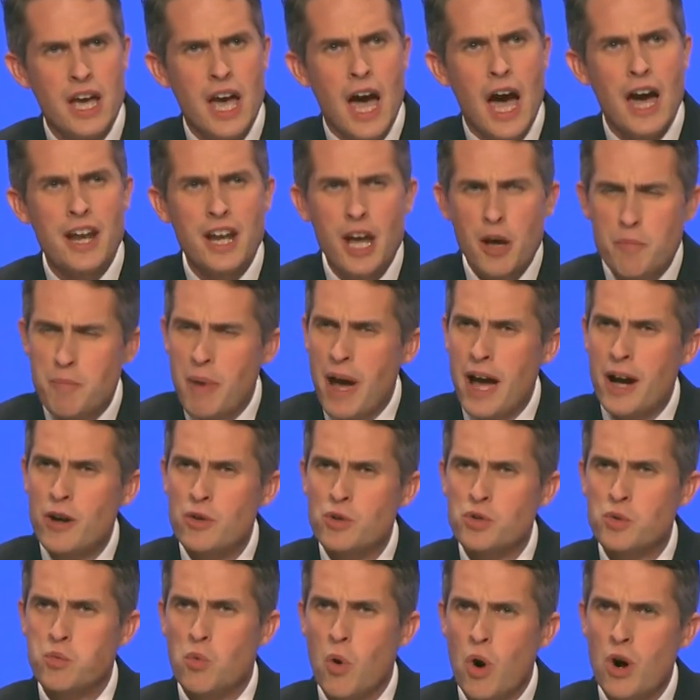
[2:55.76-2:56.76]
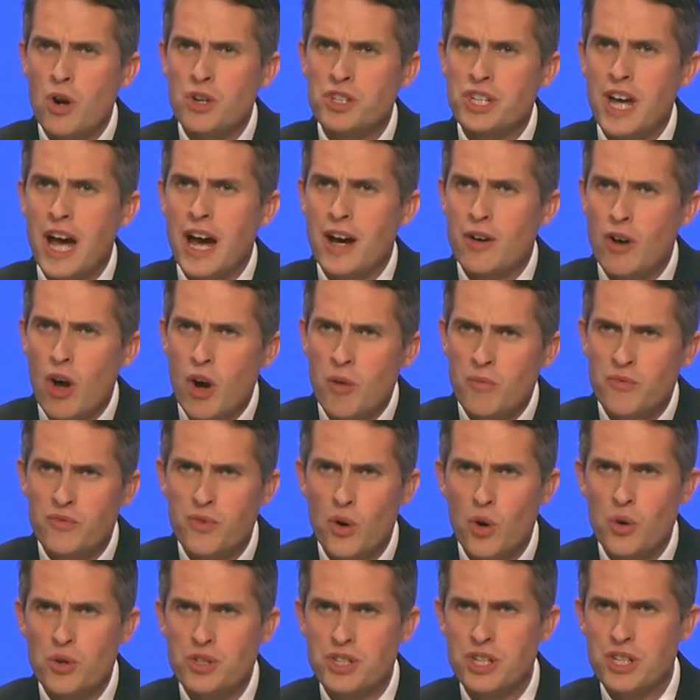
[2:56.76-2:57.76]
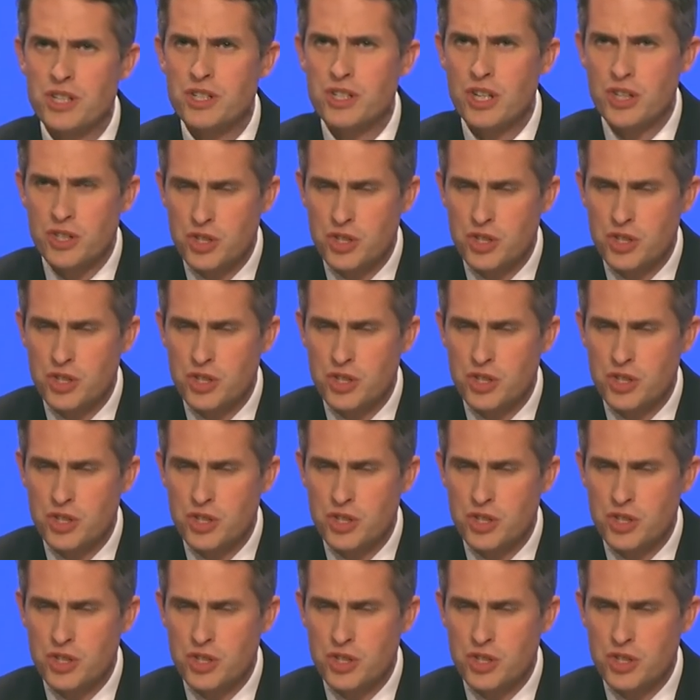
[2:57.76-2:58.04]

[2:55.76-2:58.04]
and about what our armed forces are